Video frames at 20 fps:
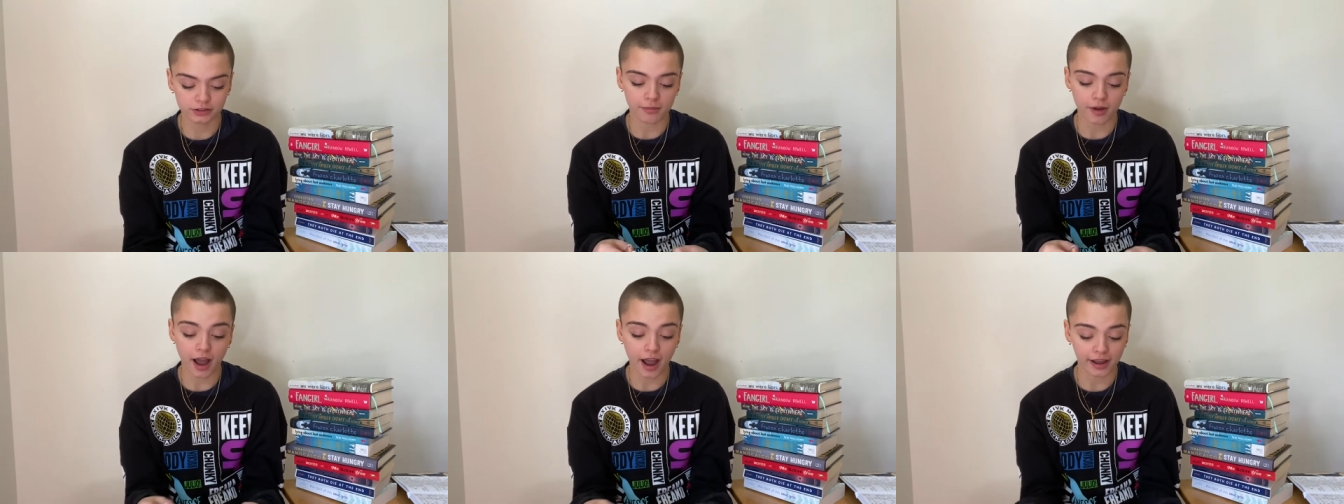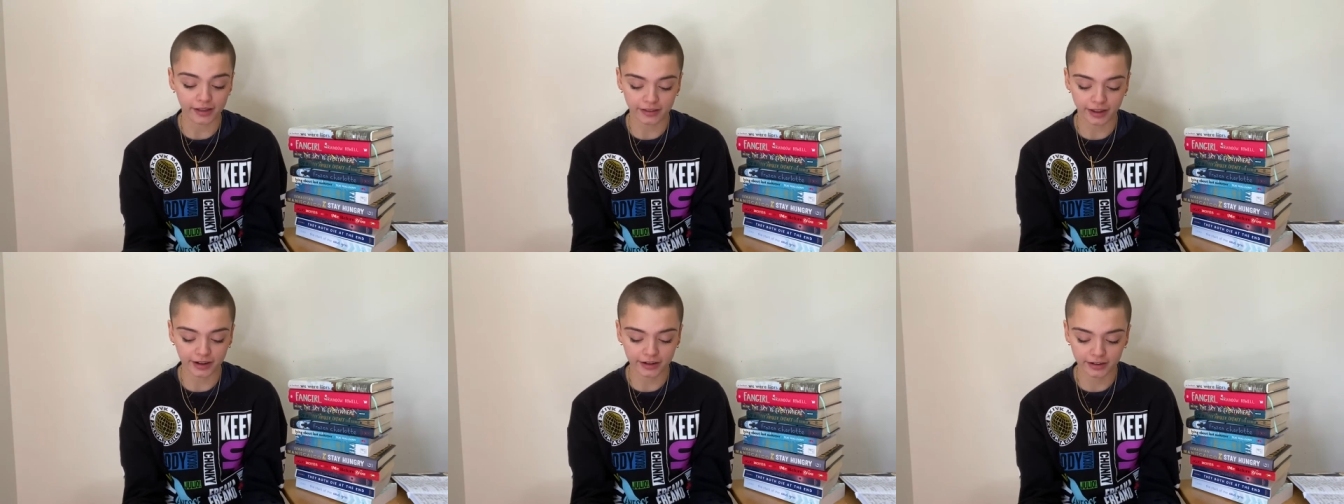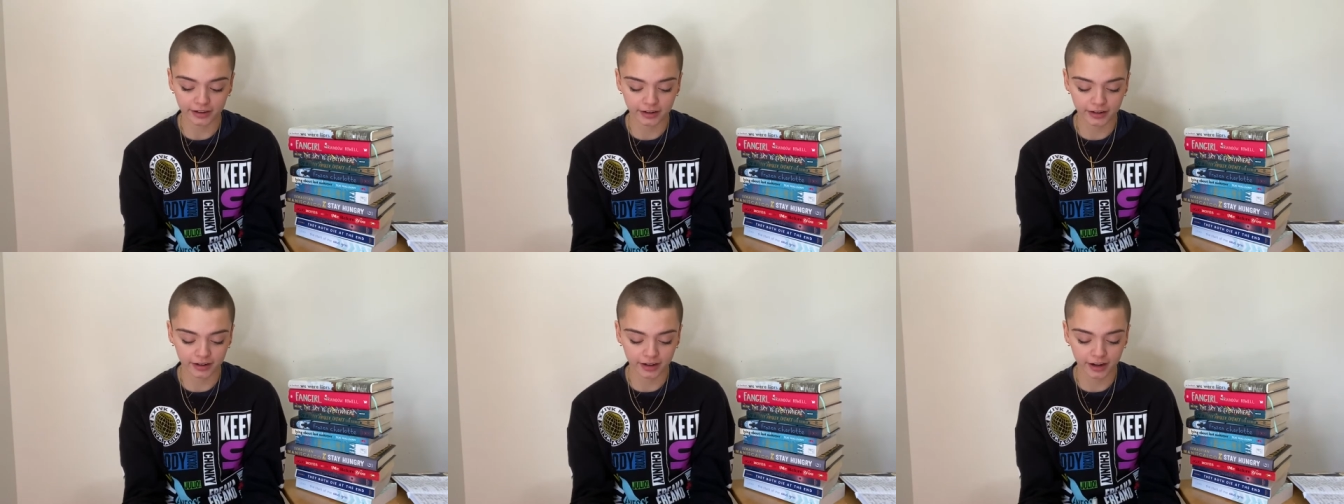
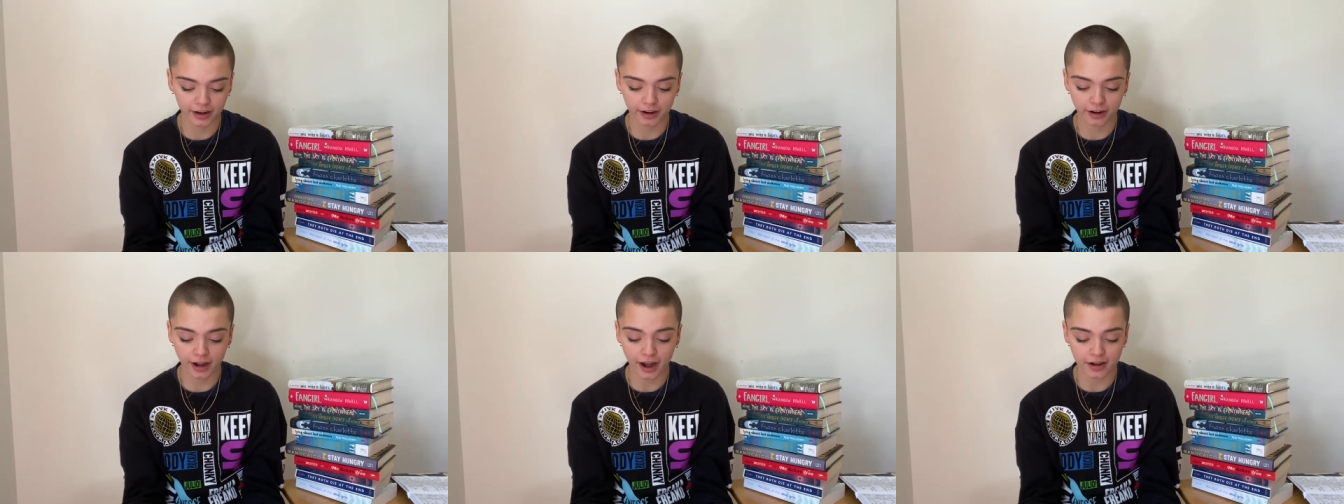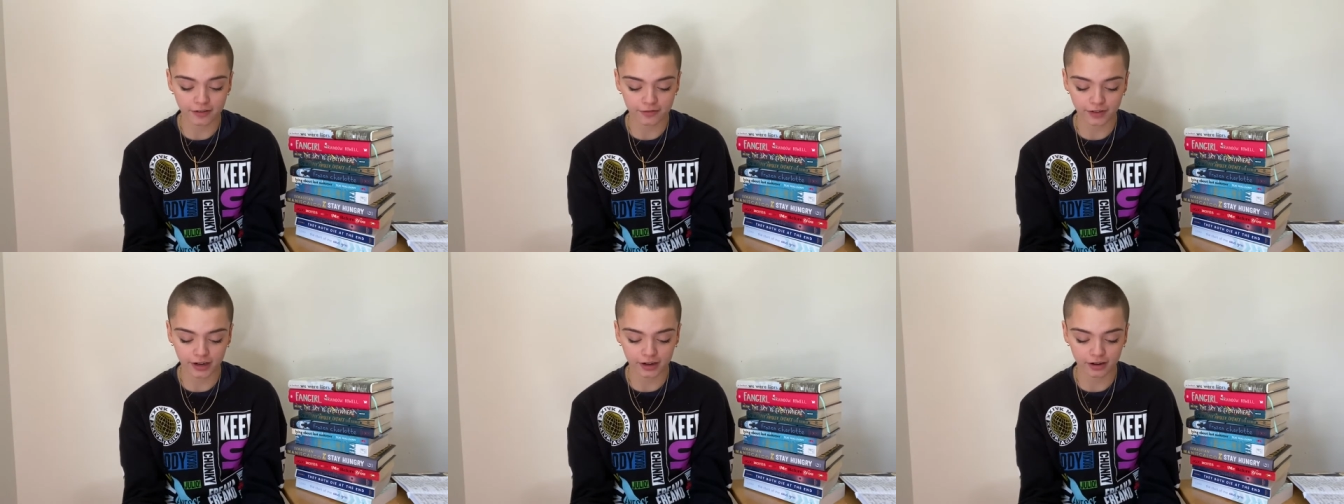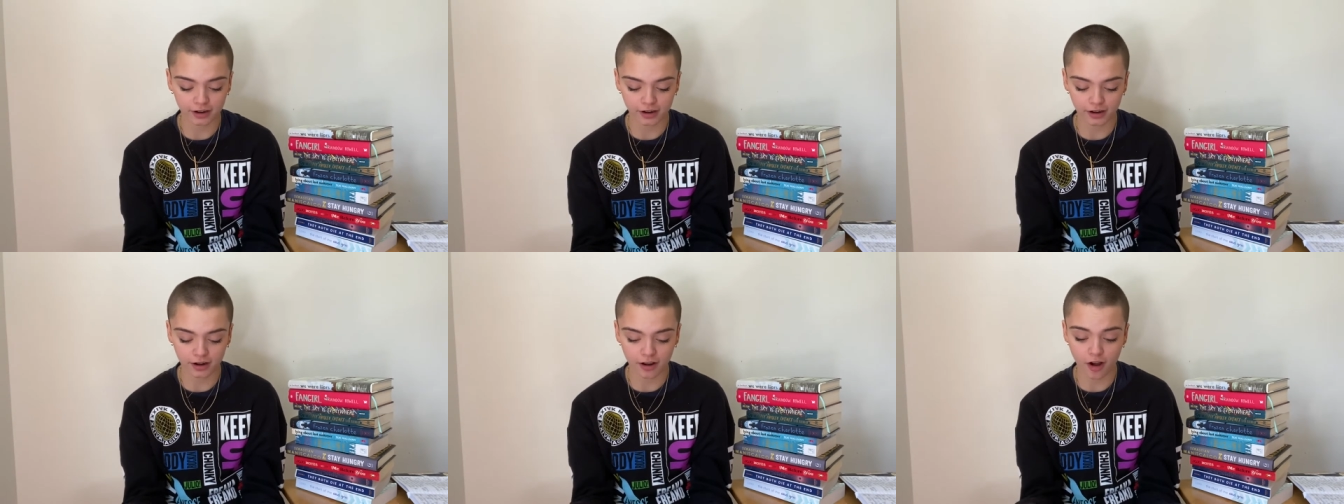highlighted in here and
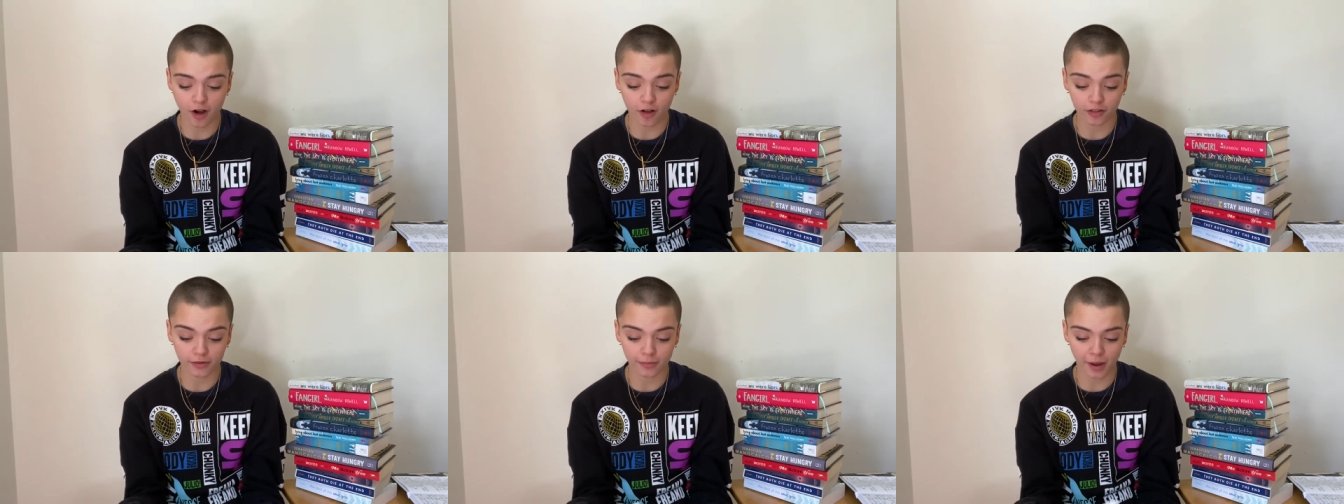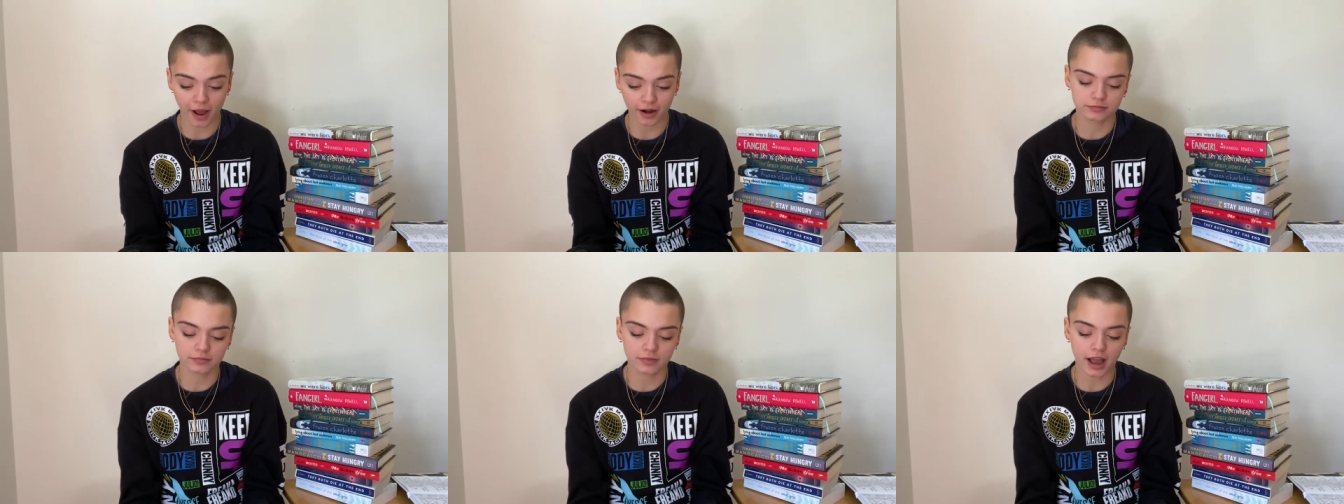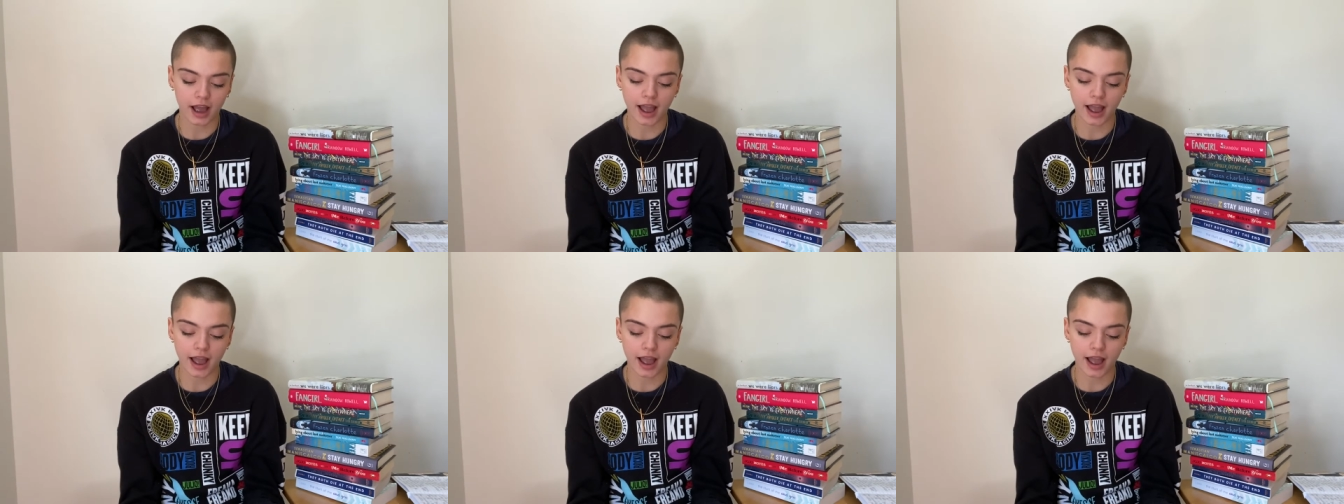written on the bottom.